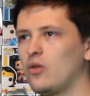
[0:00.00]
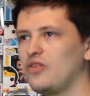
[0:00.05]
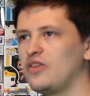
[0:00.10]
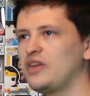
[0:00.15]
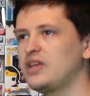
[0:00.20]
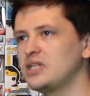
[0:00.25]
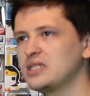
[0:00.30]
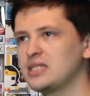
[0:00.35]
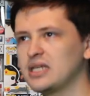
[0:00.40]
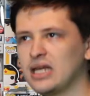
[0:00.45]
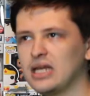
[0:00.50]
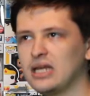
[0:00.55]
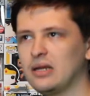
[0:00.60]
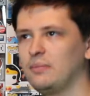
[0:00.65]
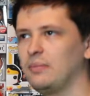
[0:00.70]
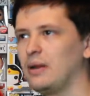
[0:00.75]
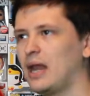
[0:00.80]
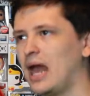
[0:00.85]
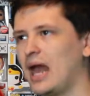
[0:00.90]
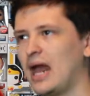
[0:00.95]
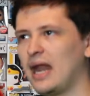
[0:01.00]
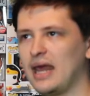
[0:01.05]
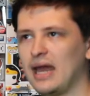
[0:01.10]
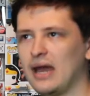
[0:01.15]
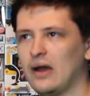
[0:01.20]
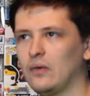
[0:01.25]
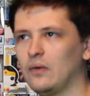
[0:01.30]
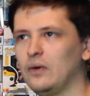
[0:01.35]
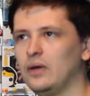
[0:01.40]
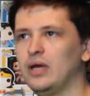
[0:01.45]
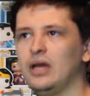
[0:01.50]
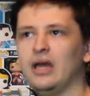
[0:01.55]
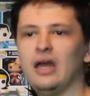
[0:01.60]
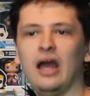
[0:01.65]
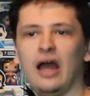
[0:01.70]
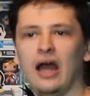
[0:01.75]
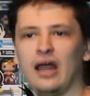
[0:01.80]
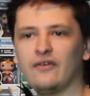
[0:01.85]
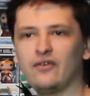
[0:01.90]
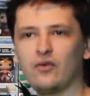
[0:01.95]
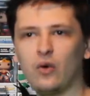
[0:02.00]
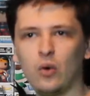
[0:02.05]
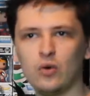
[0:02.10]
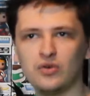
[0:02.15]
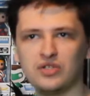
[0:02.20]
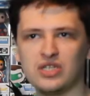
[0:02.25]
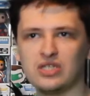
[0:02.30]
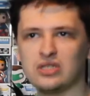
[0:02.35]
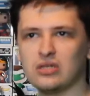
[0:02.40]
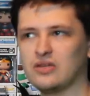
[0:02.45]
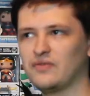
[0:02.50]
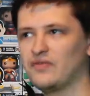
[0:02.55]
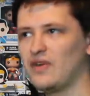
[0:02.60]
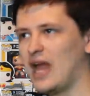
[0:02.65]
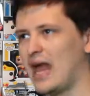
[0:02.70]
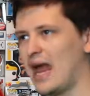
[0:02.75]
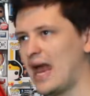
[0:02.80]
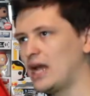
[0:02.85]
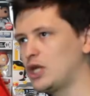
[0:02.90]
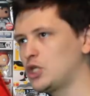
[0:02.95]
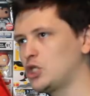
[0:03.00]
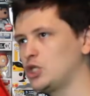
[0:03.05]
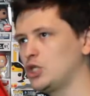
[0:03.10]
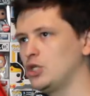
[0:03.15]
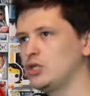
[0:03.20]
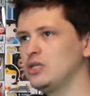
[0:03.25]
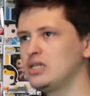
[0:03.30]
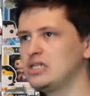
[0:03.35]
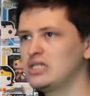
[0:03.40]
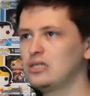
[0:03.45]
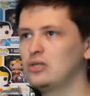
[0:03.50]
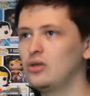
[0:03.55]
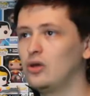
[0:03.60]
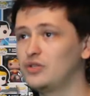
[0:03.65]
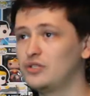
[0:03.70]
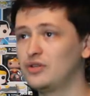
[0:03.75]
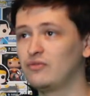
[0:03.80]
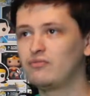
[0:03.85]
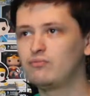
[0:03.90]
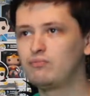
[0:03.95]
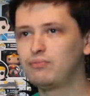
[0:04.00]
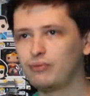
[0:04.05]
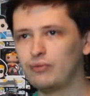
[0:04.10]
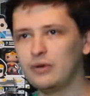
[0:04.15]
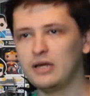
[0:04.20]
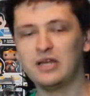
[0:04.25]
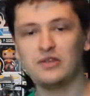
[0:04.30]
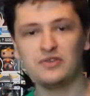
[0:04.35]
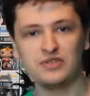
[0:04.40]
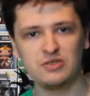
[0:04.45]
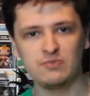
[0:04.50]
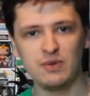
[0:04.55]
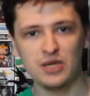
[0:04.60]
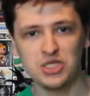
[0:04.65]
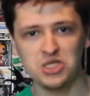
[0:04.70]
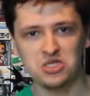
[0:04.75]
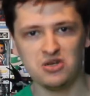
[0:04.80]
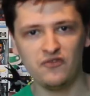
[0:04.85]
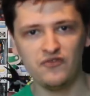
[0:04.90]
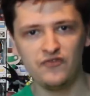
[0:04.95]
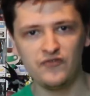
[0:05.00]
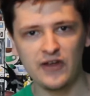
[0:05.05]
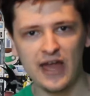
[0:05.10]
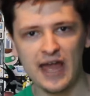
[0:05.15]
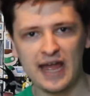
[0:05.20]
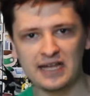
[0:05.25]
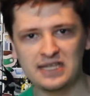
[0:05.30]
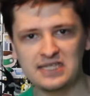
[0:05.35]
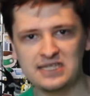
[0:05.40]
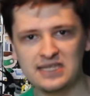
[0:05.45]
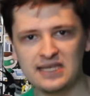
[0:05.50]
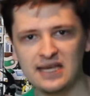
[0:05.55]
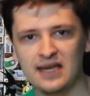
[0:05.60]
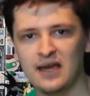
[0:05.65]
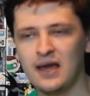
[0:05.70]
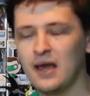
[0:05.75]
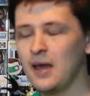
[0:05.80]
things are going to plan out, and of course there's lots of action, there's lots of brilliant special effects,